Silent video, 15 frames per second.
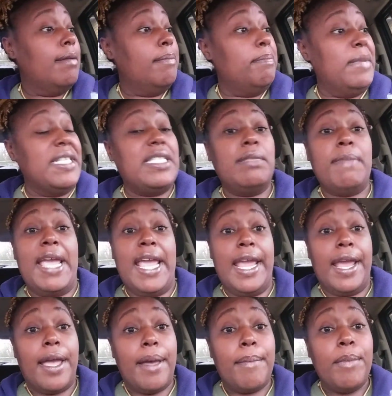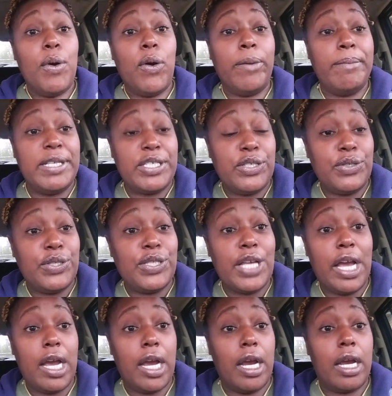Miss Ma'am or Mr.
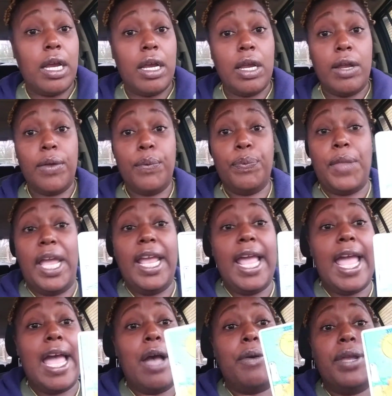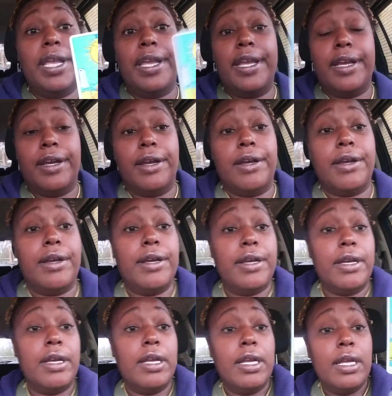Sir, they out here,
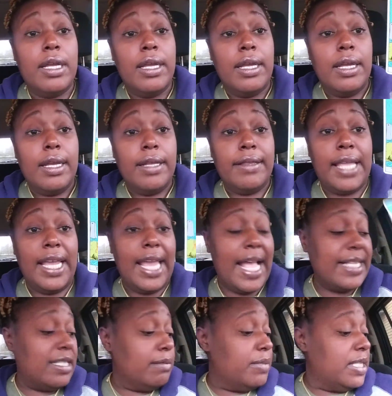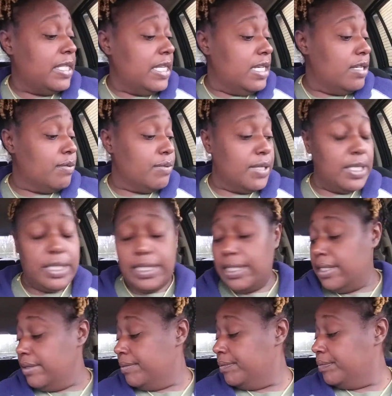they got some
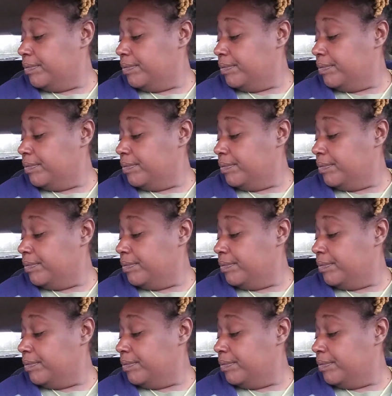secrets.